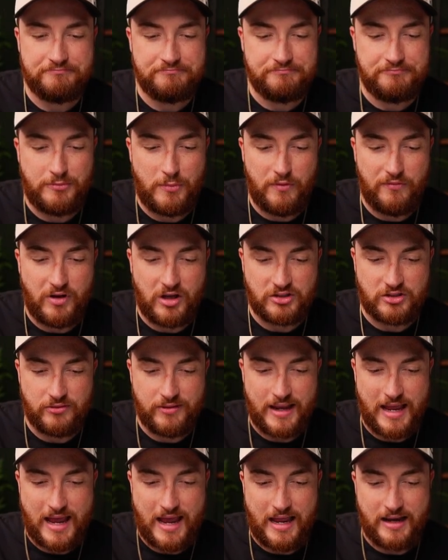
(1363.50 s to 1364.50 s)
We've
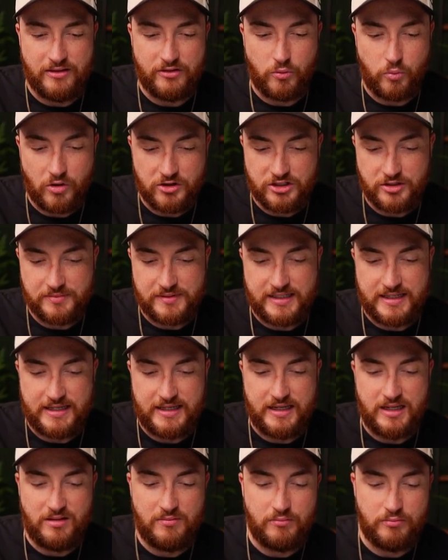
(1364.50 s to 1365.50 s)
also got the worship
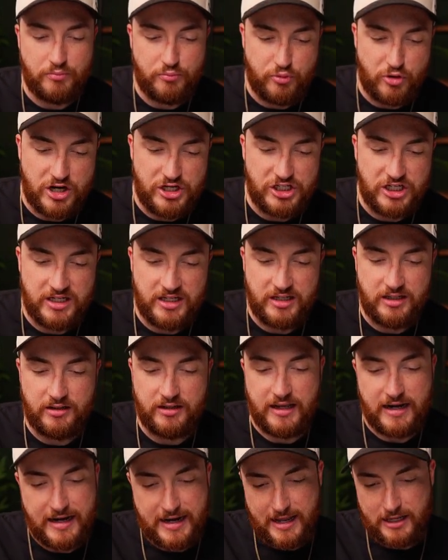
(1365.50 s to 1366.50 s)
team
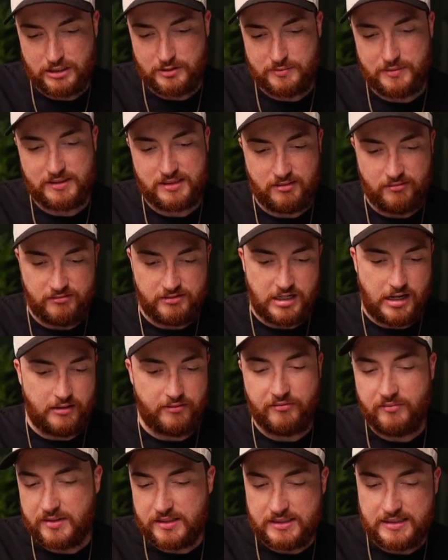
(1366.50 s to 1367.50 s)
preaching, an announcement, someone
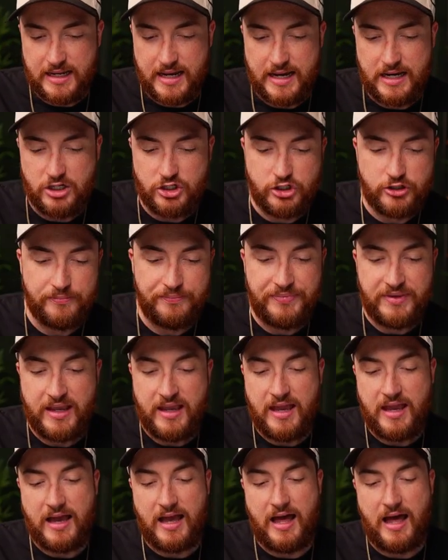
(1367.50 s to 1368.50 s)
talking from the stage.
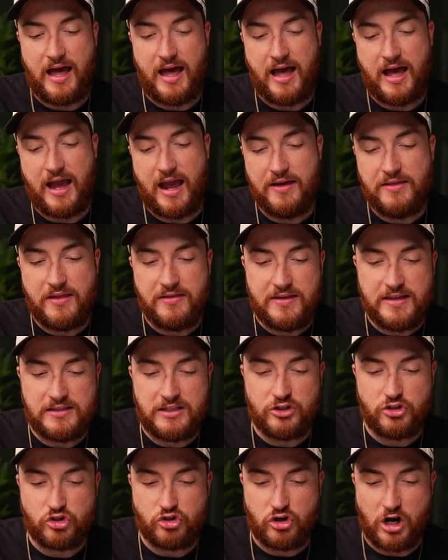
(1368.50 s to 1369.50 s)
And then
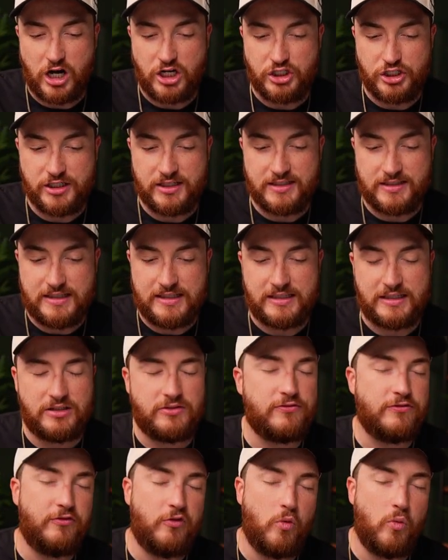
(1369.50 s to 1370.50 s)
these instructions, this
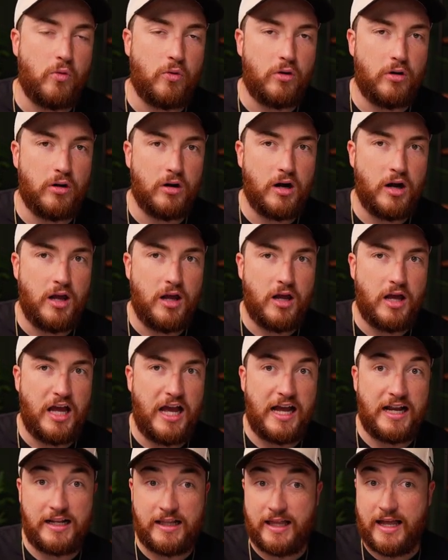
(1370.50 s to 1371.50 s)
is for
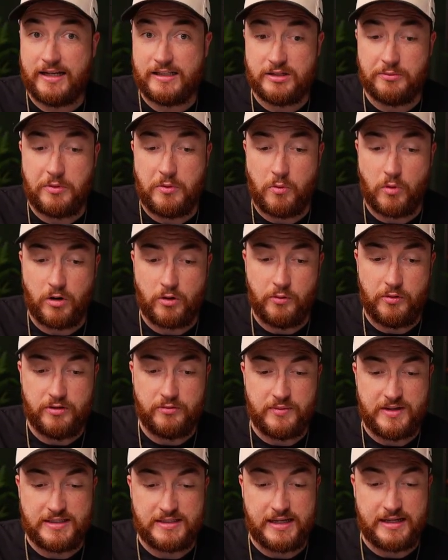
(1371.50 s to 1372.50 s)
clients that we work
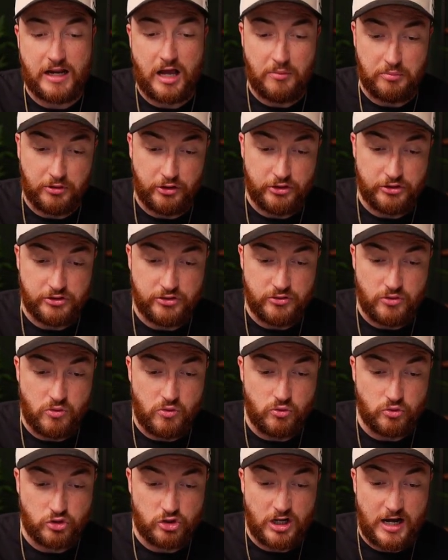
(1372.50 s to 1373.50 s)
with. We say to upload it to the
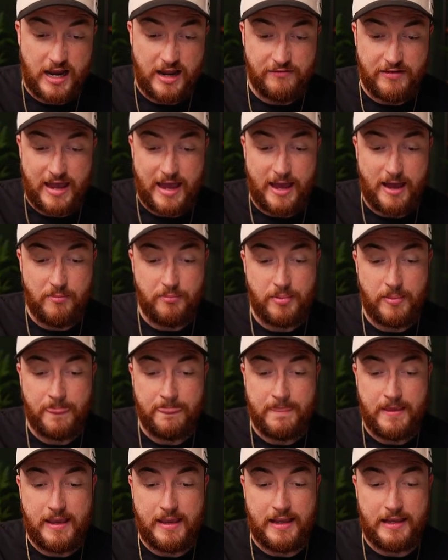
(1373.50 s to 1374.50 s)
Google Drive app
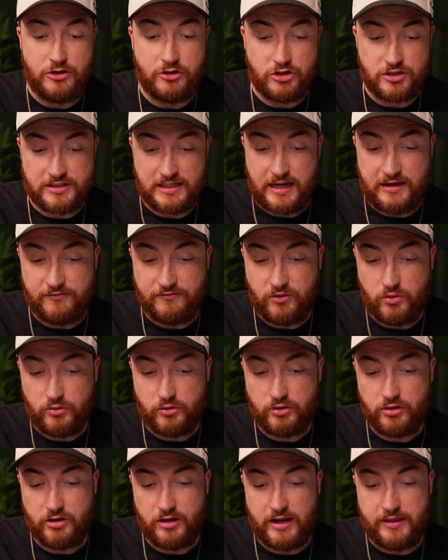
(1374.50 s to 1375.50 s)
in your assigned
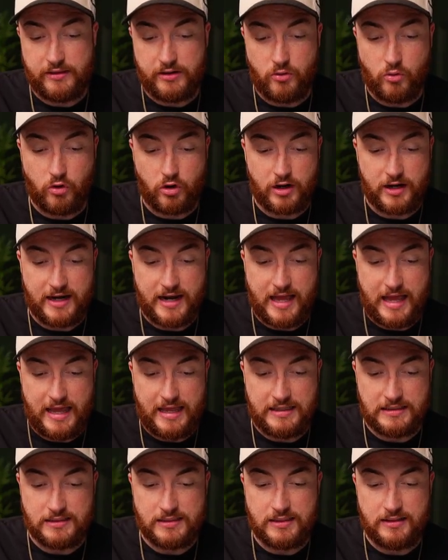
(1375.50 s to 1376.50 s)
folder and then
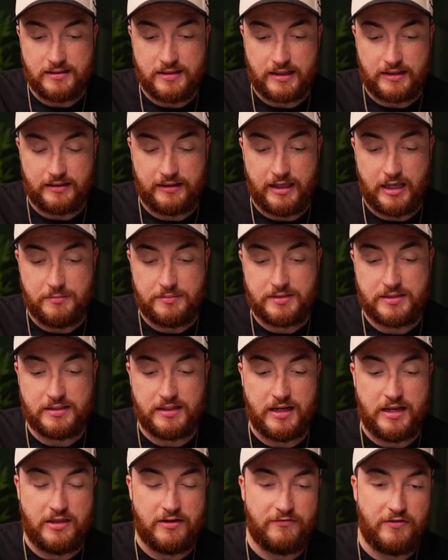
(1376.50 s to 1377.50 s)
organize the clips
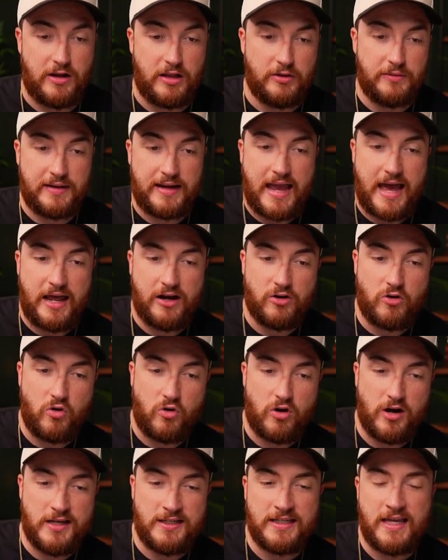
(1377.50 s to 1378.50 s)
in the following
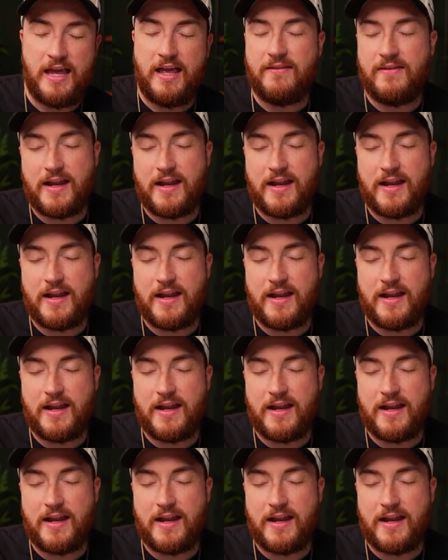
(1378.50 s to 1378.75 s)
categories.